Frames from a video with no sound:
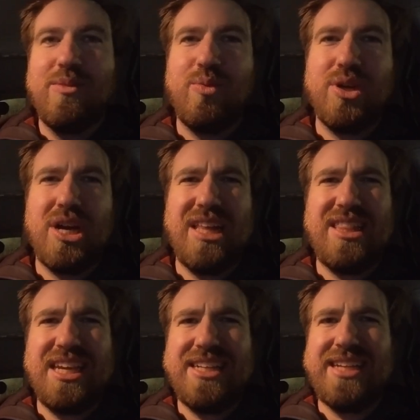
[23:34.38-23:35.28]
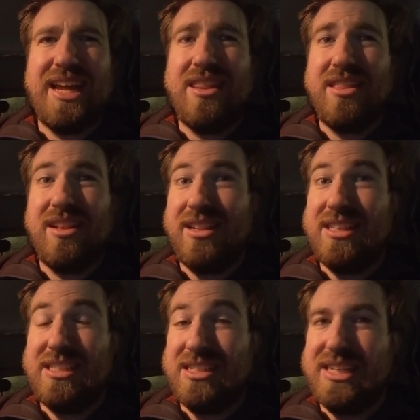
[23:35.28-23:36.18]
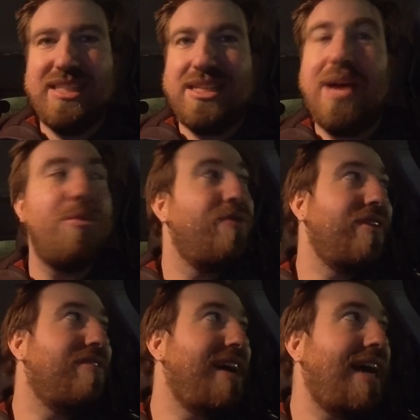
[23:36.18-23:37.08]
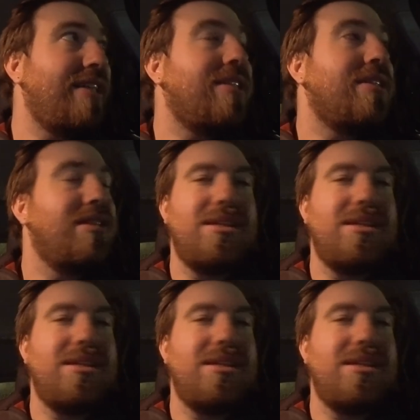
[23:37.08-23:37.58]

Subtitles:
We're, I think, 10th in the list. It's not moving fast.